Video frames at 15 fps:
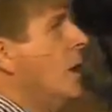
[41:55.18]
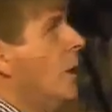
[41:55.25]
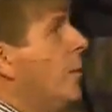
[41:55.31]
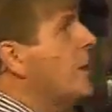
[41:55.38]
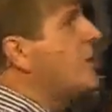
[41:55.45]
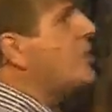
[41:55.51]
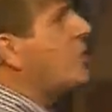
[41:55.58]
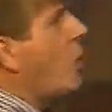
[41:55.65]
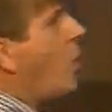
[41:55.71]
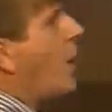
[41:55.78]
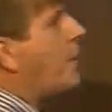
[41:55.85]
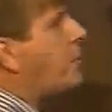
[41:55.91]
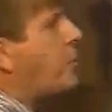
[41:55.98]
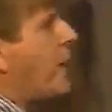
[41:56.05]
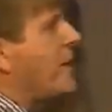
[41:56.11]
But store
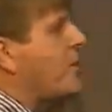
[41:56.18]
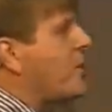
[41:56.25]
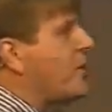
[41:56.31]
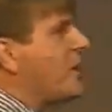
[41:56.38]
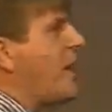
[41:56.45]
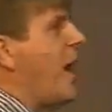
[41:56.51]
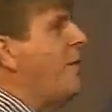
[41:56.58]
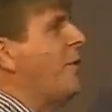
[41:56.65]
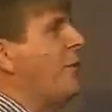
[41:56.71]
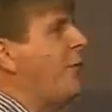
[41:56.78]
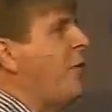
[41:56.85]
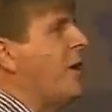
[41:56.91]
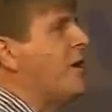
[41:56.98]
up treasures in heaven for